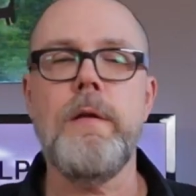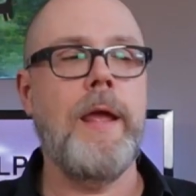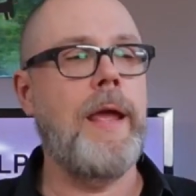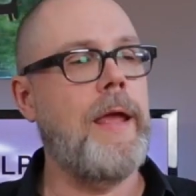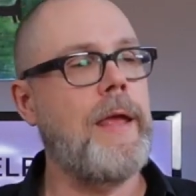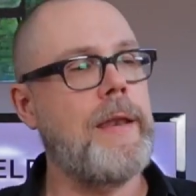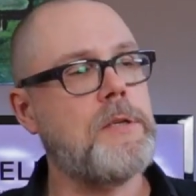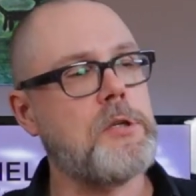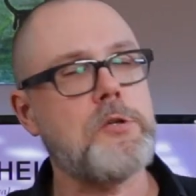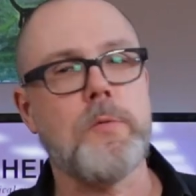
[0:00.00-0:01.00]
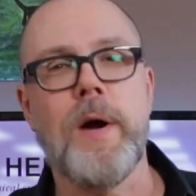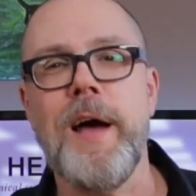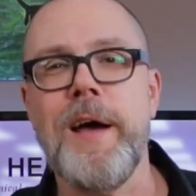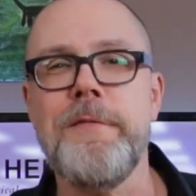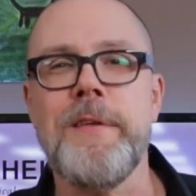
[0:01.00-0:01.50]
and it just
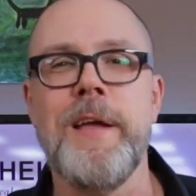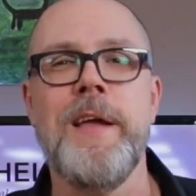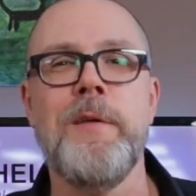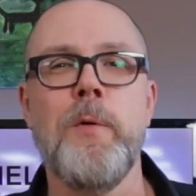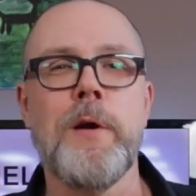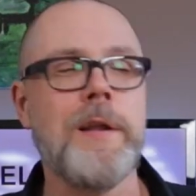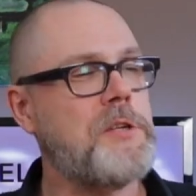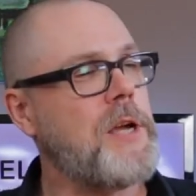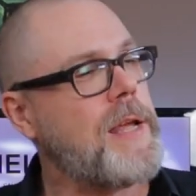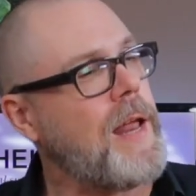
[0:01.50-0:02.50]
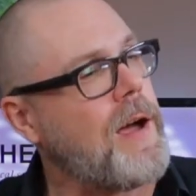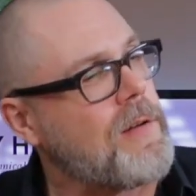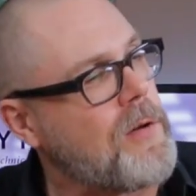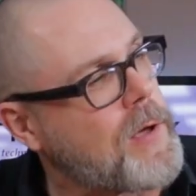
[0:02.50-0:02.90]
arrived, and we're going to check it out.